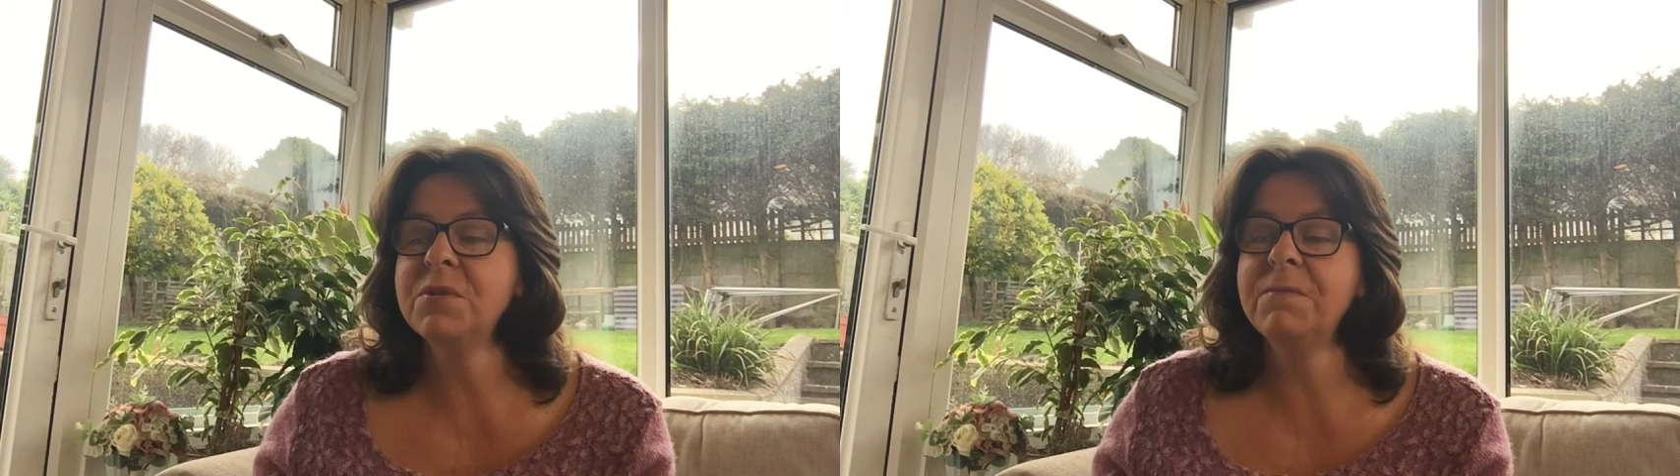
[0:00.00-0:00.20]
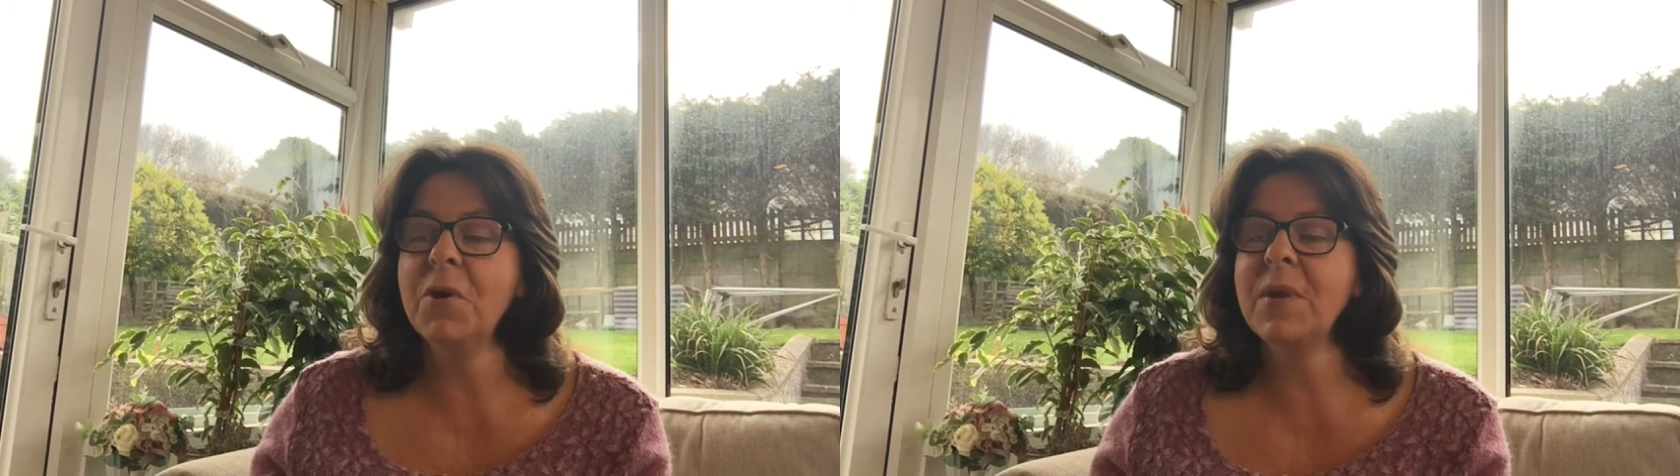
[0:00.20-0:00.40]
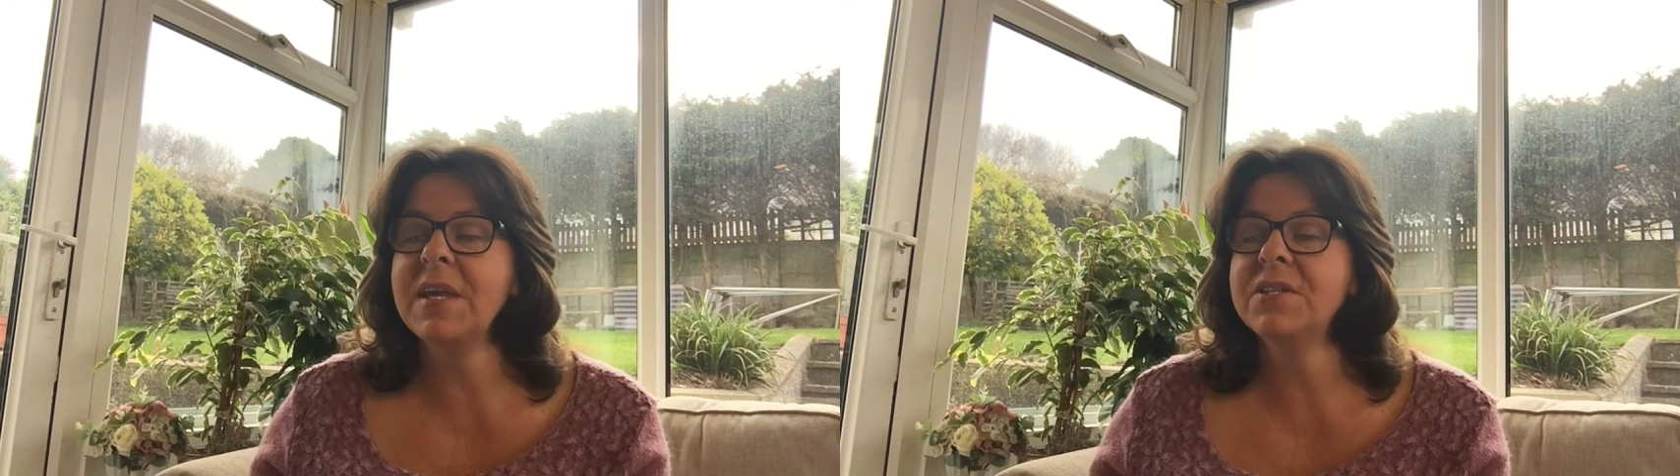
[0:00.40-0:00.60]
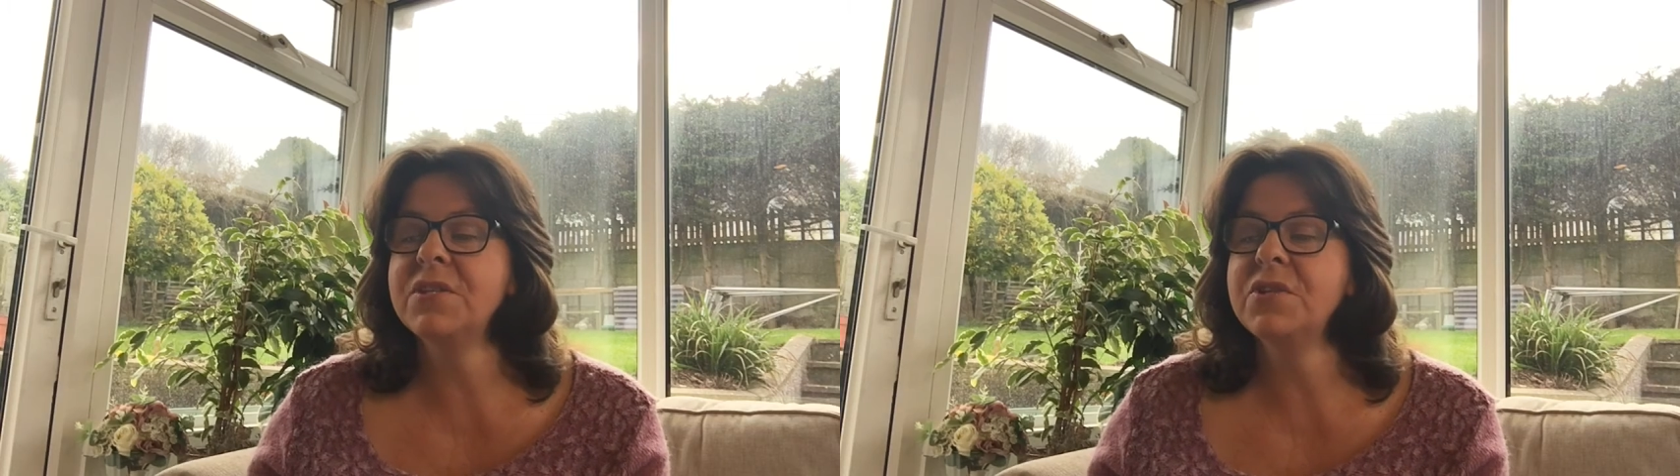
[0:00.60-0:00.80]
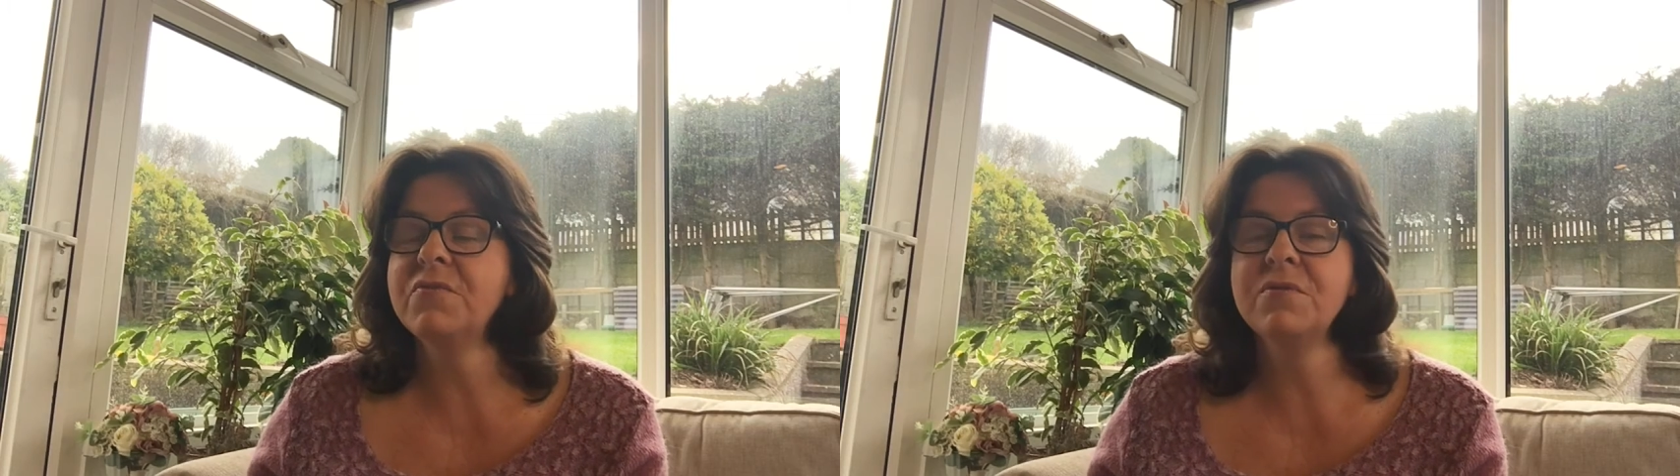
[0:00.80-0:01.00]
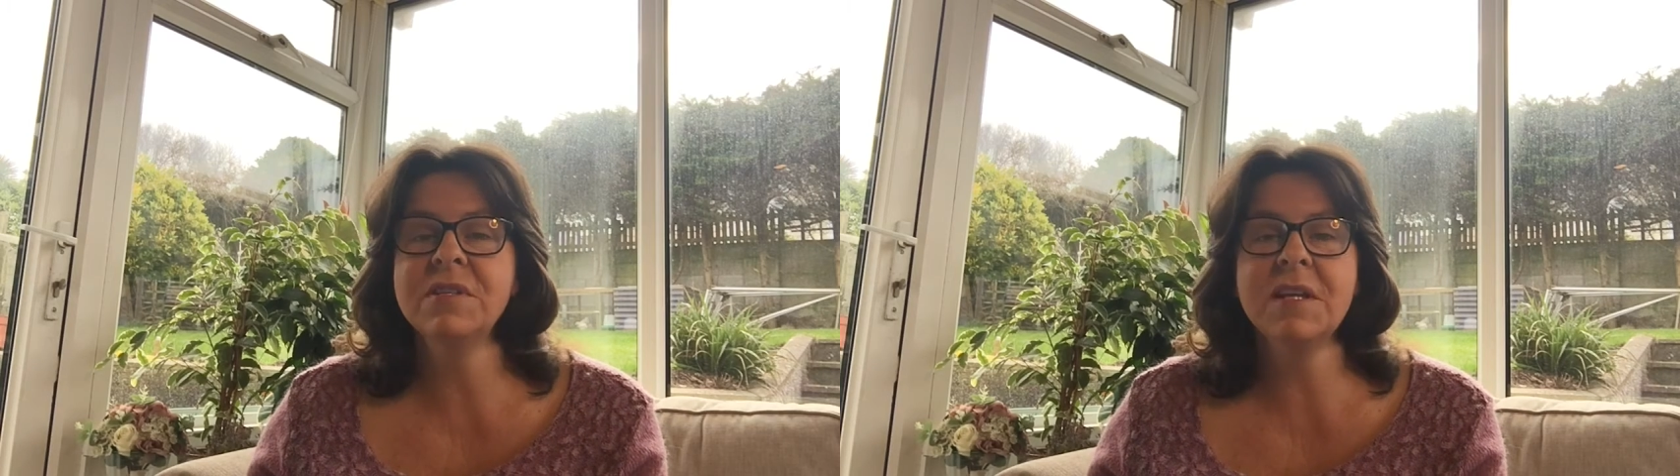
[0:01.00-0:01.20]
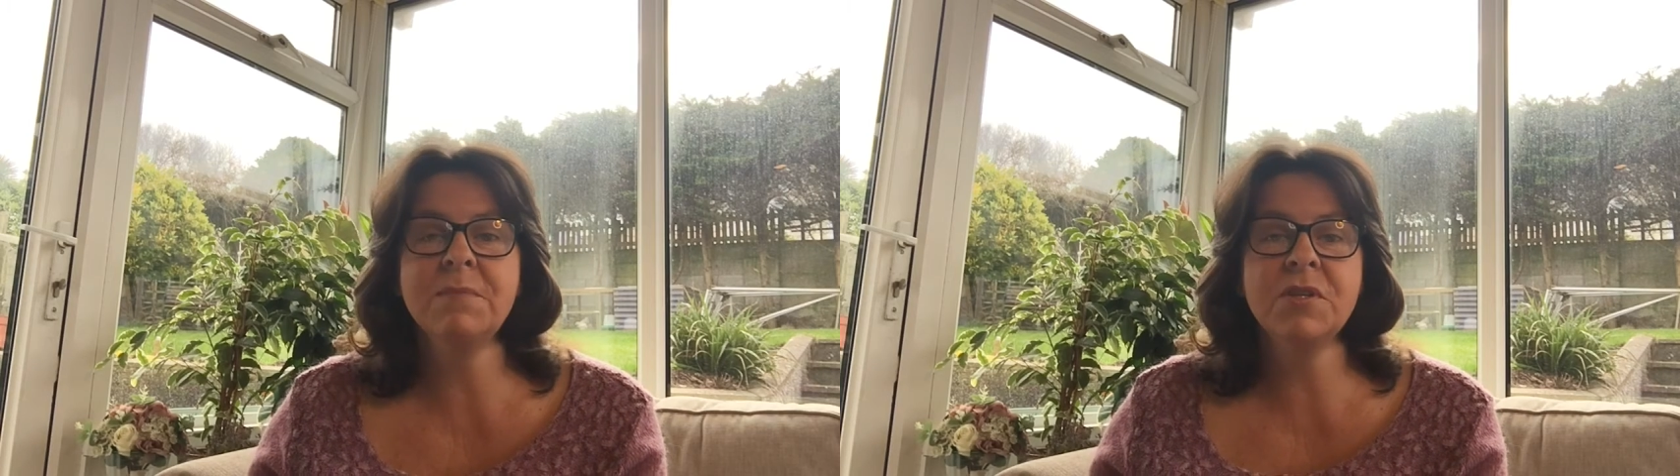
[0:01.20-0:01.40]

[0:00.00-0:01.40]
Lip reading: flowing into Jerusalem